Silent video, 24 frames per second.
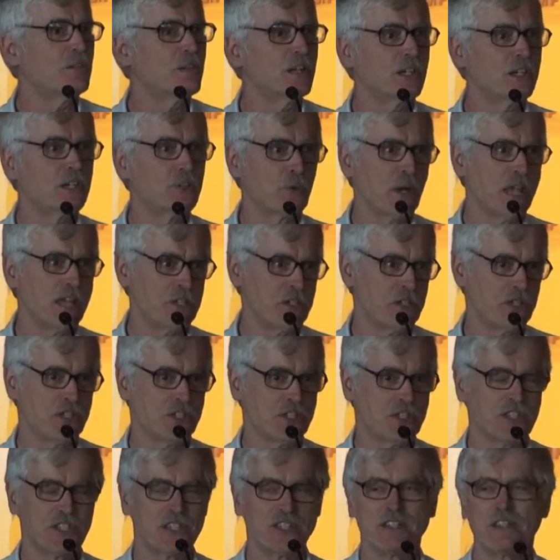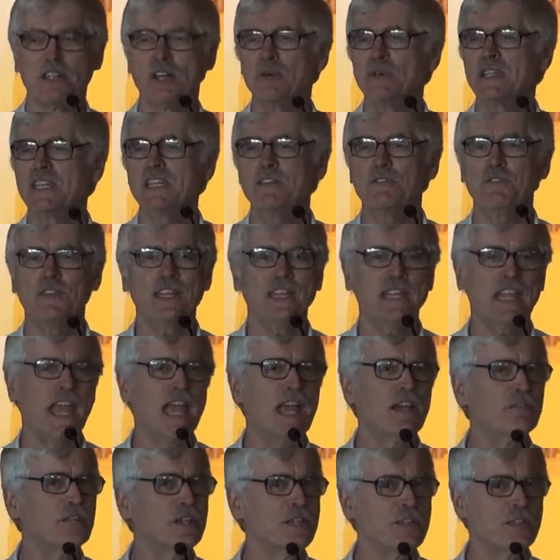very gracious, giving
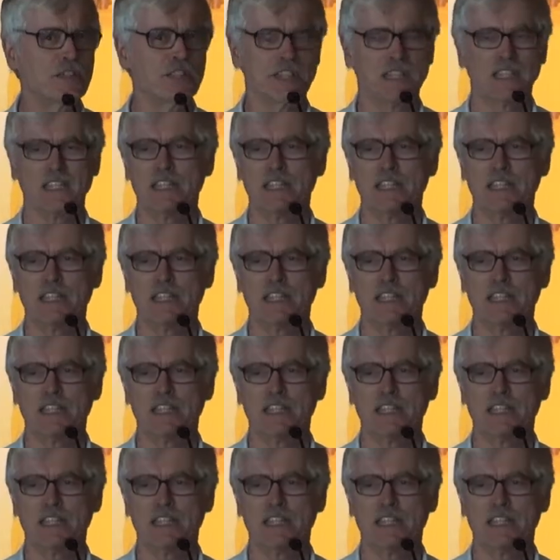everything.